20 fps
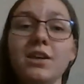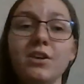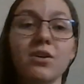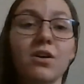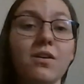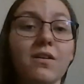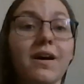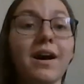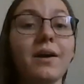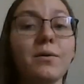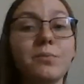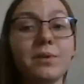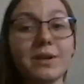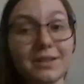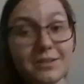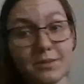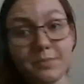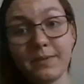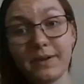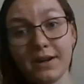Y'all, I
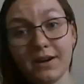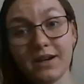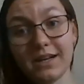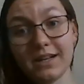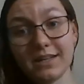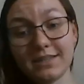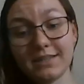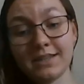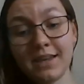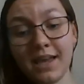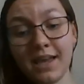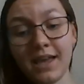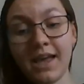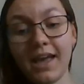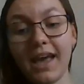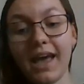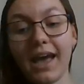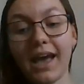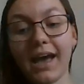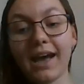went to Paris,
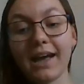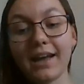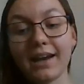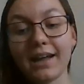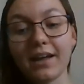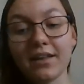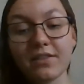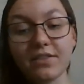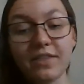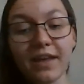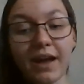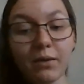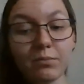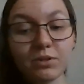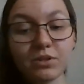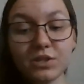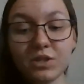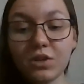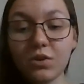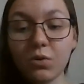and that
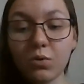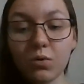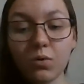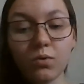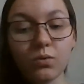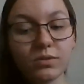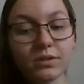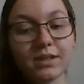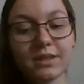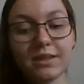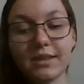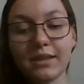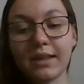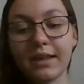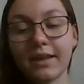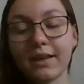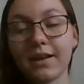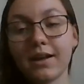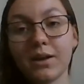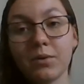was the only
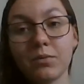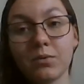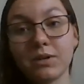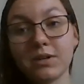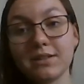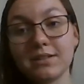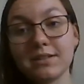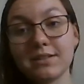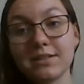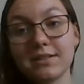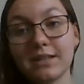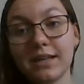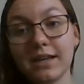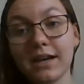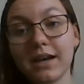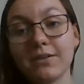thing I wanted to see.